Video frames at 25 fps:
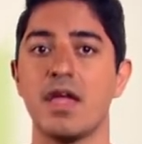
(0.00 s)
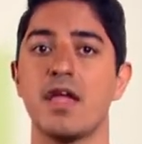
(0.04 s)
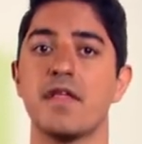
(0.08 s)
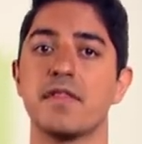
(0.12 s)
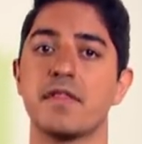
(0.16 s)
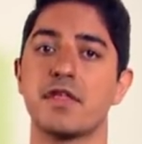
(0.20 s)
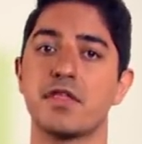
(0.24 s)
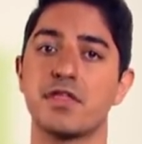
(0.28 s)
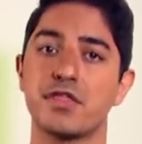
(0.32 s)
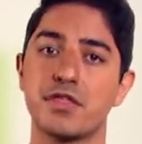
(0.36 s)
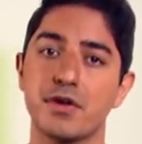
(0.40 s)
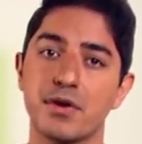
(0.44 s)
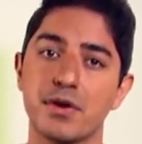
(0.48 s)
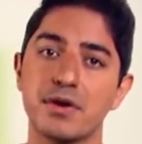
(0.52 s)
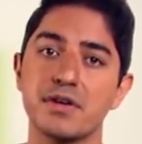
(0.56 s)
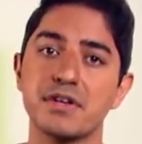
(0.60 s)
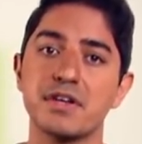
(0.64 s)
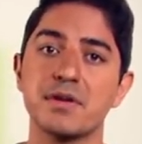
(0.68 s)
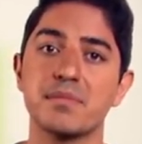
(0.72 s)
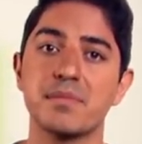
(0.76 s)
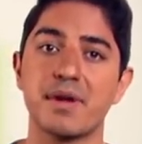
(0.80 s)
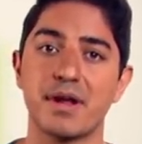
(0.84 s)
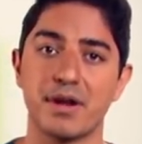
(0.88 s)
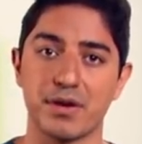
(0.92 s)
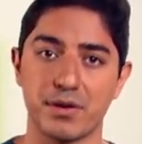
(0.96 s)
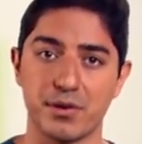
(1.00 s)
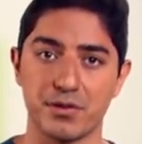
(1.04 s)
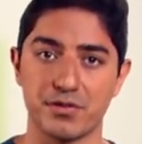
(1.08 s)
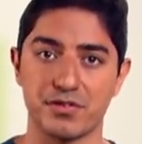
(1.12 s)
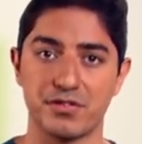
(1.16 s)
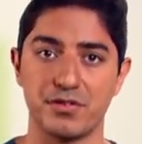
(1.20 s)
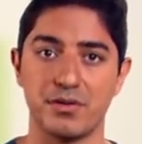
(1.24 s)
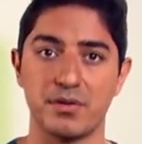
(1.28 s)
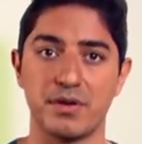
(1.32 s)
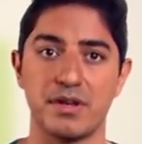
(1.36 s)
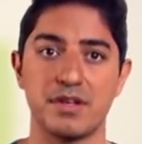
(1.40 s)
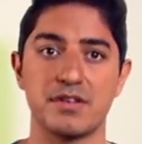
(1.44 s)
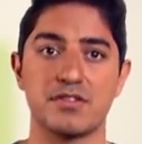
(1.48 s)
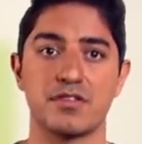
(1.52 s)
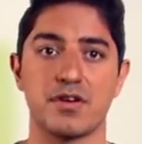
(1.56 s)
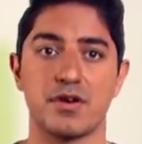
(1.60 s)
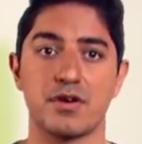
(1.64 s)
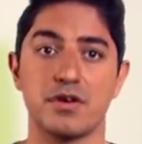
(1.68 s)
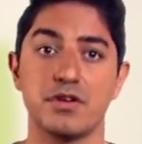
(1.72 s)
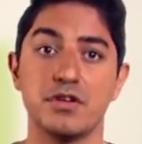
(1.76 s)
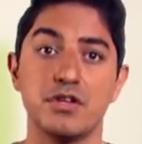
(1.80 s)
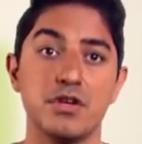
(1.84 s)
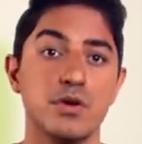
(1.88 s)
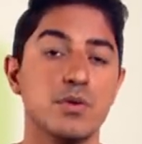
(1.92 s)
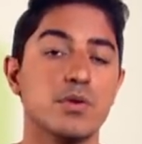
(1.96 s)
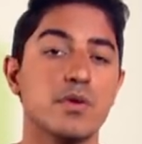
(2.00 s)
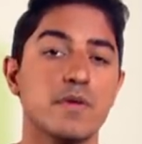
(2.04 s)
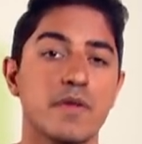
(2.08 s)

The third year medical students are new to